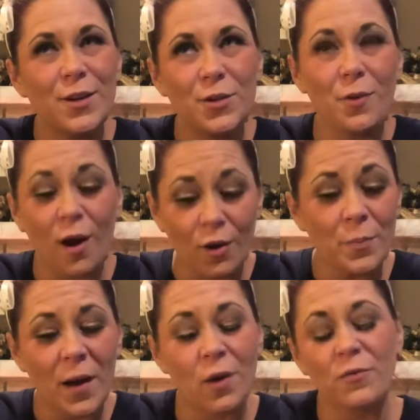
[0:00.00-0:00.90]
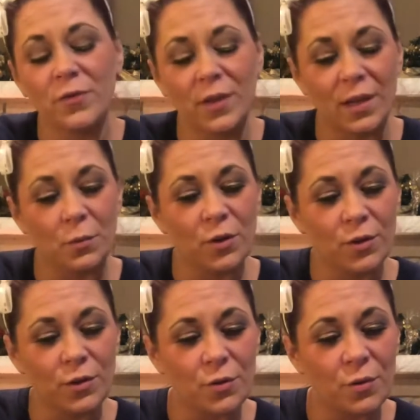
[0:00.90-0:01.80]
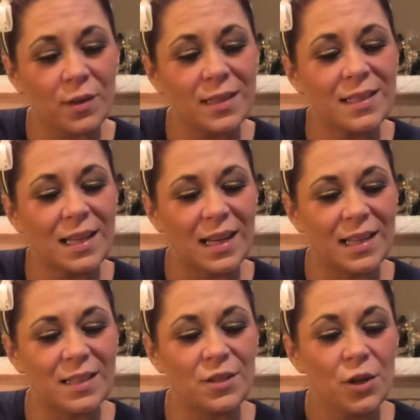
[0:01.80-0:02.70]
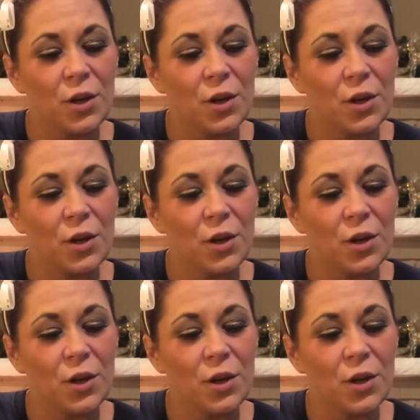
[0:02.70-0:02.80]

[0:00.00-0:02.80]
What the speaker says: you are a powerful light worker, Taurus, and